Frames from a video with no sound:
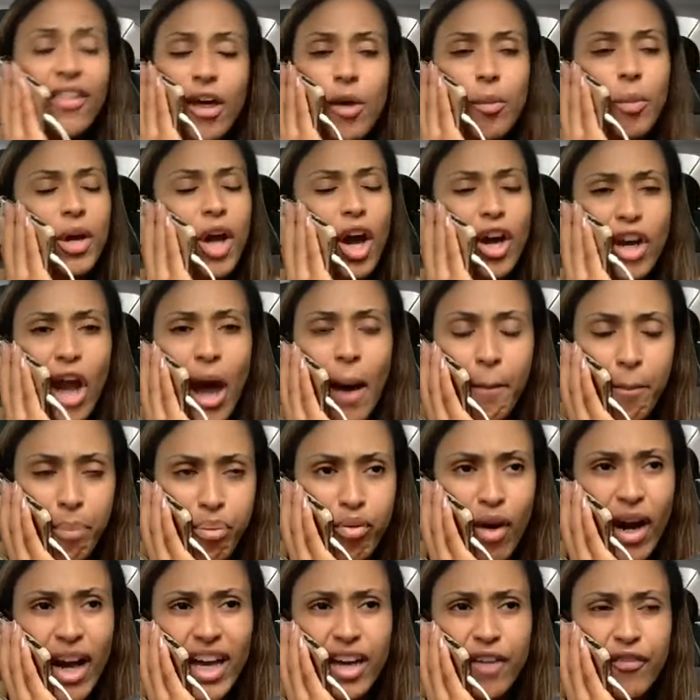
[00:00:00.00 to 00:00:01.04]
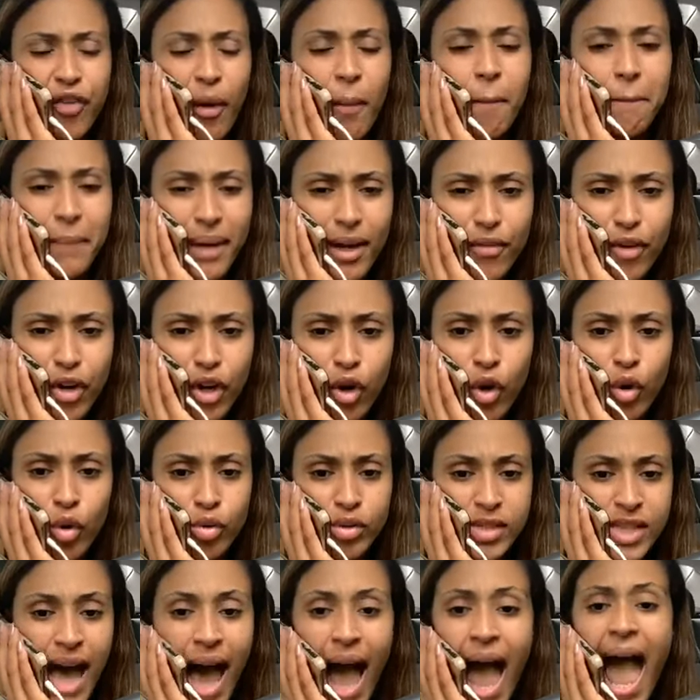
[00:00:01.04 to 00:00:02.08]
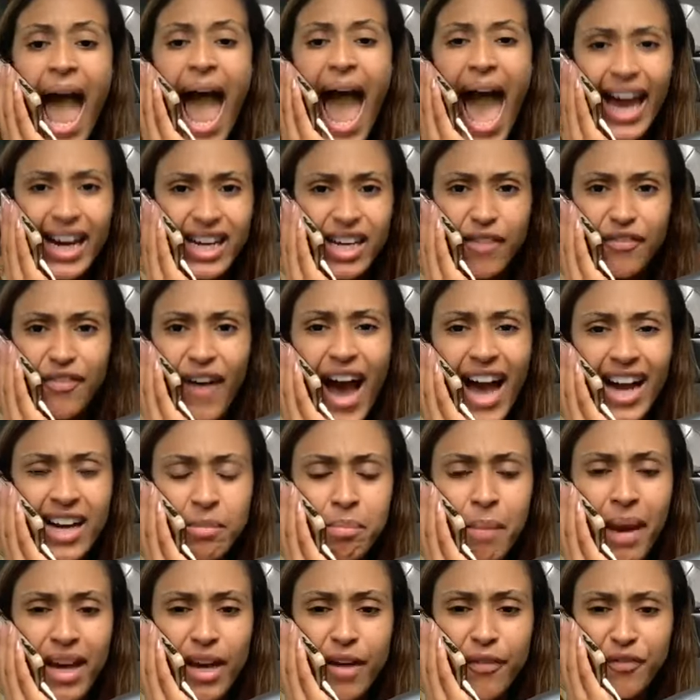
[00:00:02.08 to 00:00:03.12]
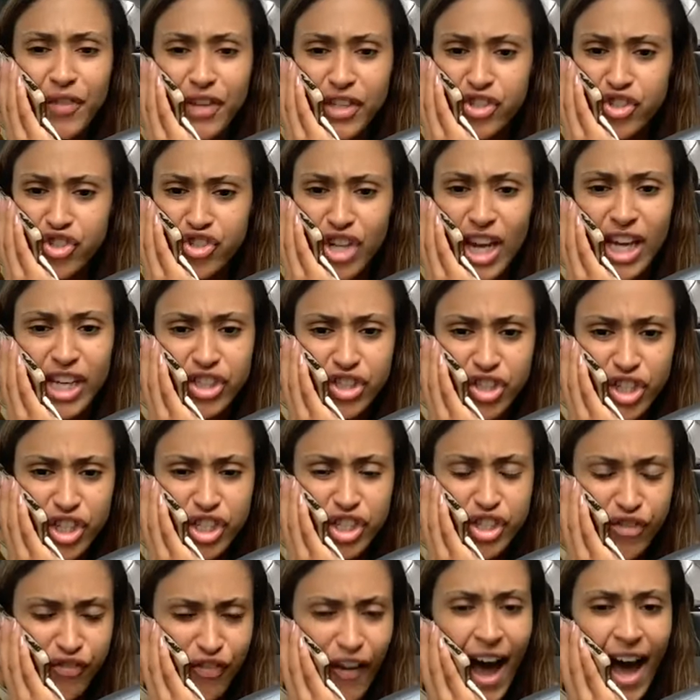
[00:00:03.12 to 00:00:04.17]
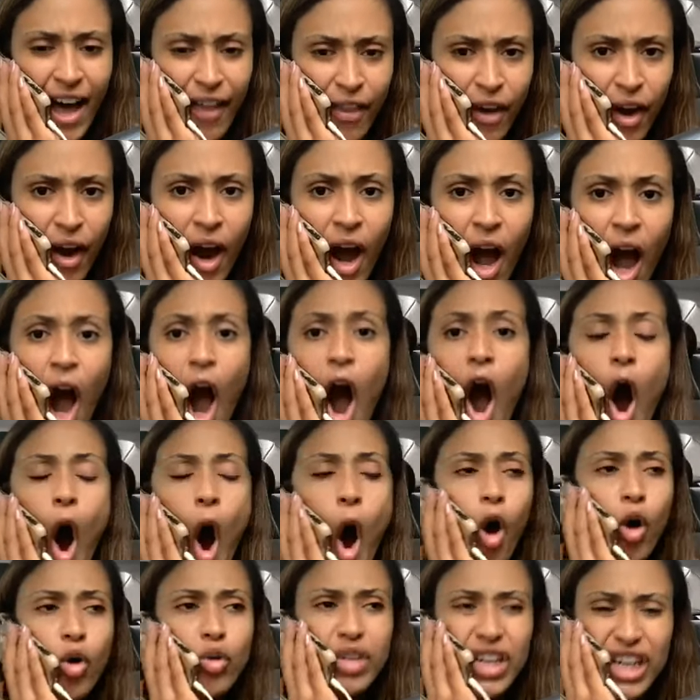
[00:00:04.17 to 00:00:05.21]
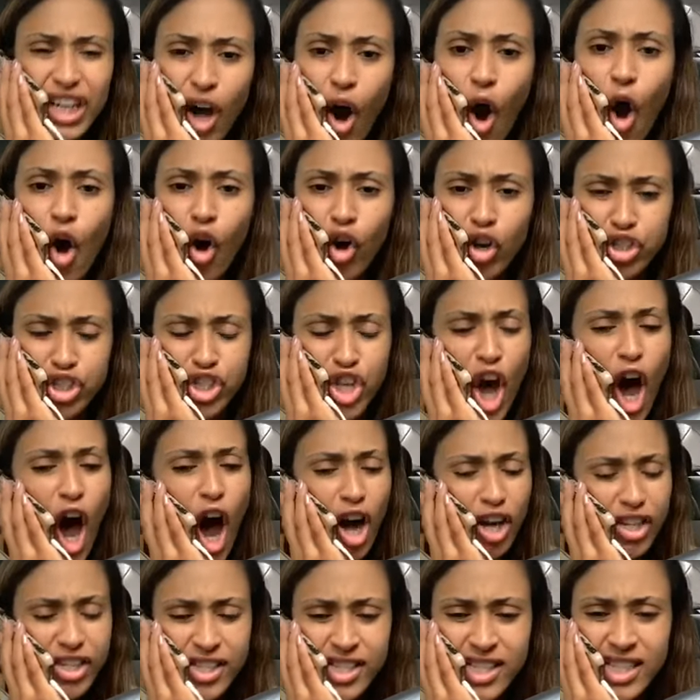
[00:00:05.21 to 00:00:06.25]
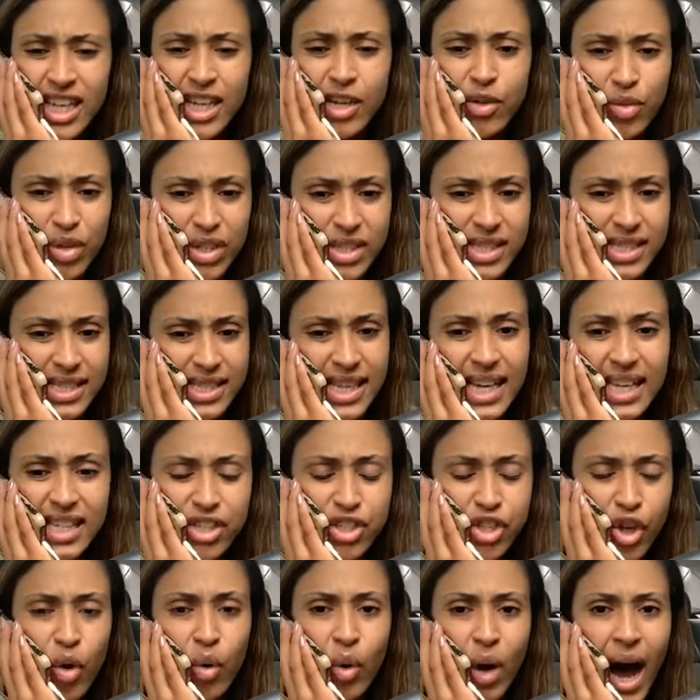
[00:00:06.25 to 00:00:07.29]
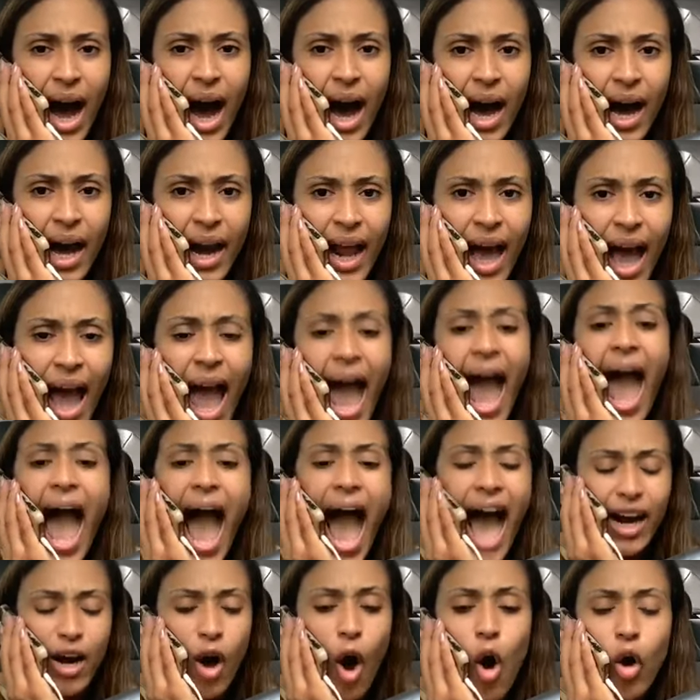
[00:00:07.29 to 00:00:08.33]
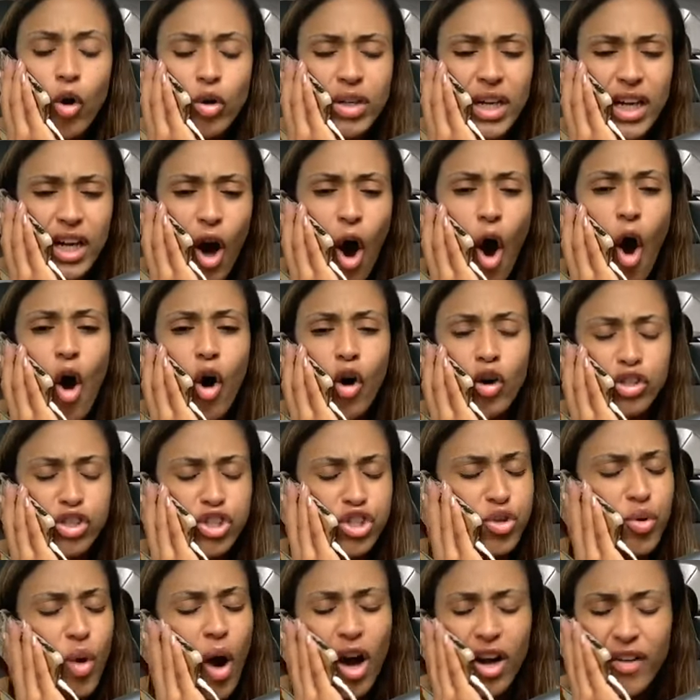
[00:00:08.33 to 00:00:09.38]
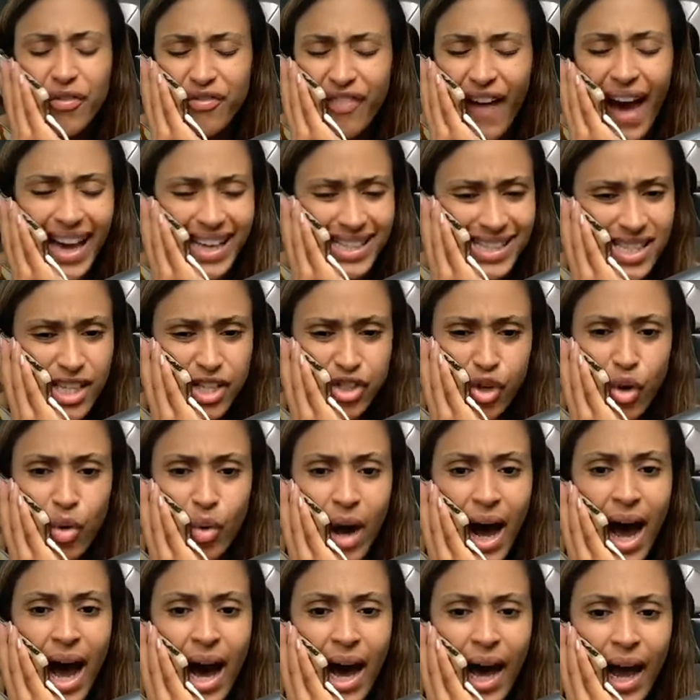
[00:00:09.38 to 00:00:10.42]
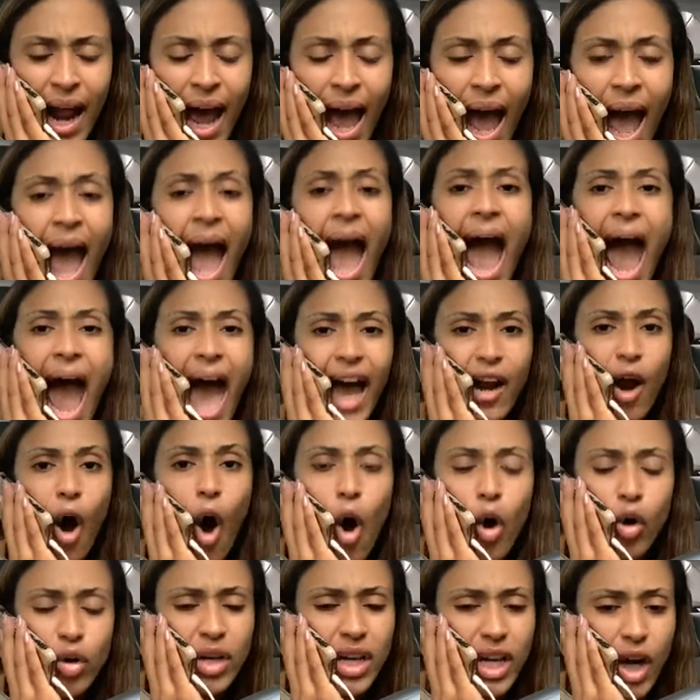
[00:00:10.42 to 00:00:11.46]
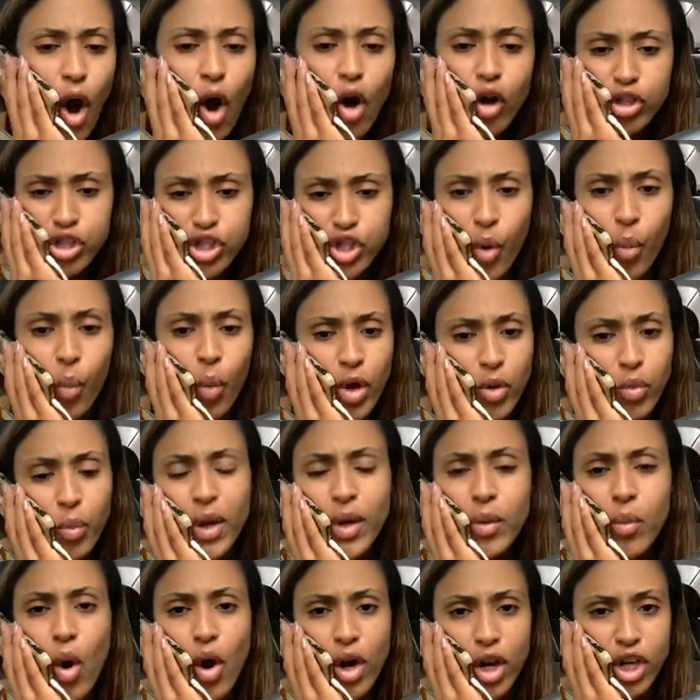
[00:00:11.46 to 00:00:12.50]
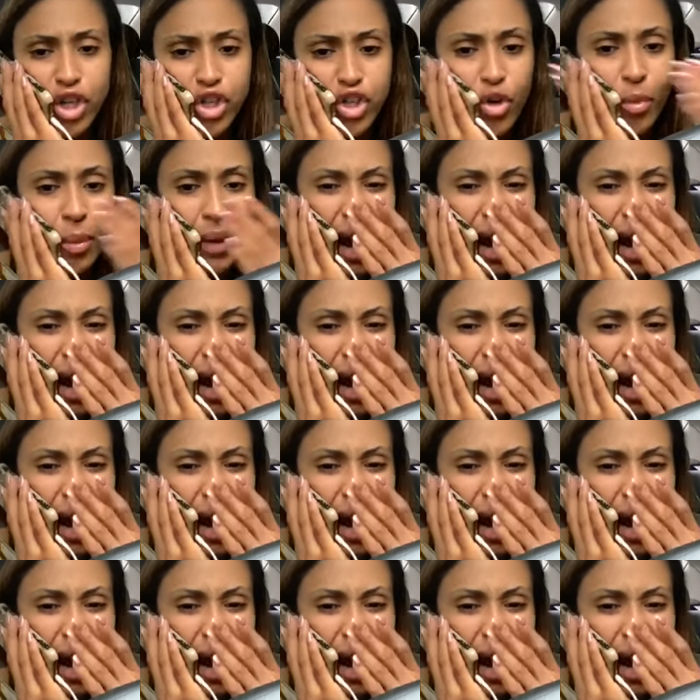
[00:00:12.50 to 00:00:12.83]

that we are not praying for miracles and divine manifestations, Father, holding on to our secret sins, oh God, and holding on to our vices, oh God, and holding on to what we want to do.